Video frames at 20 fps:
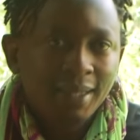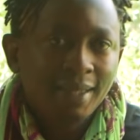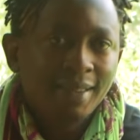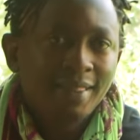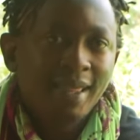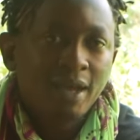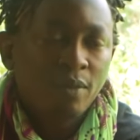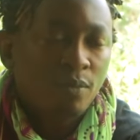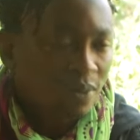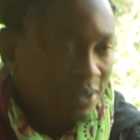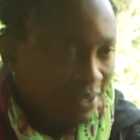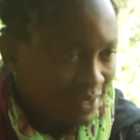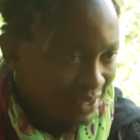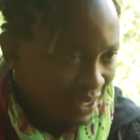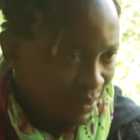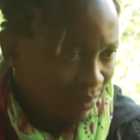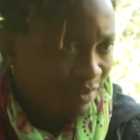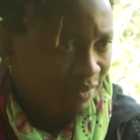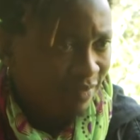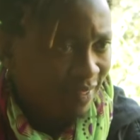There was
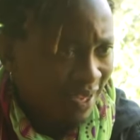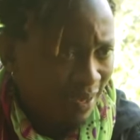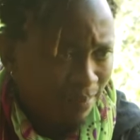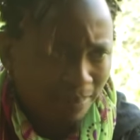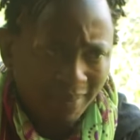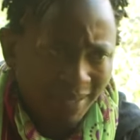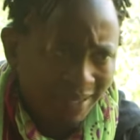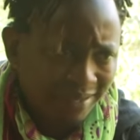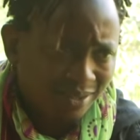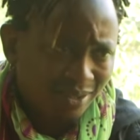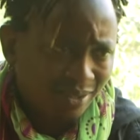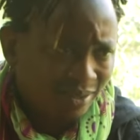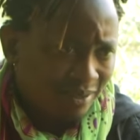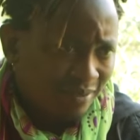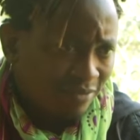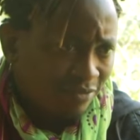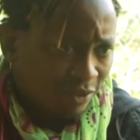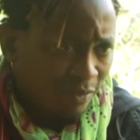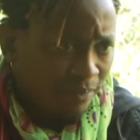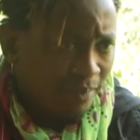some of that, but that's not
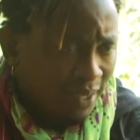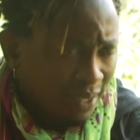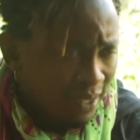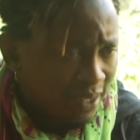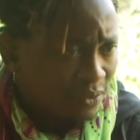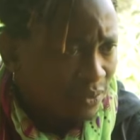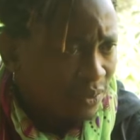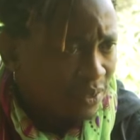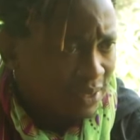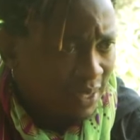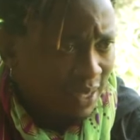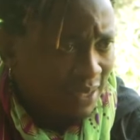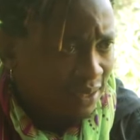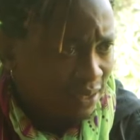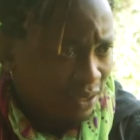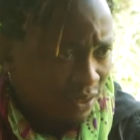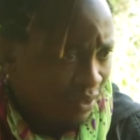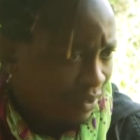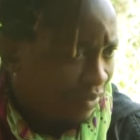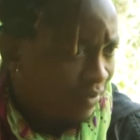
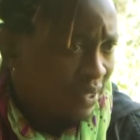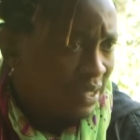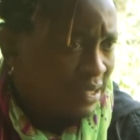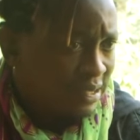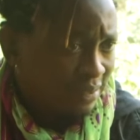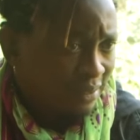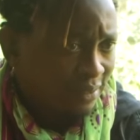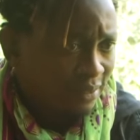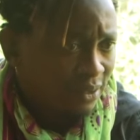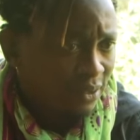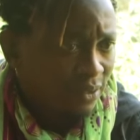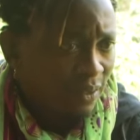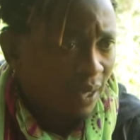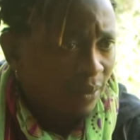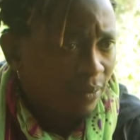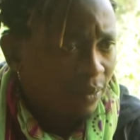the reason. You know, I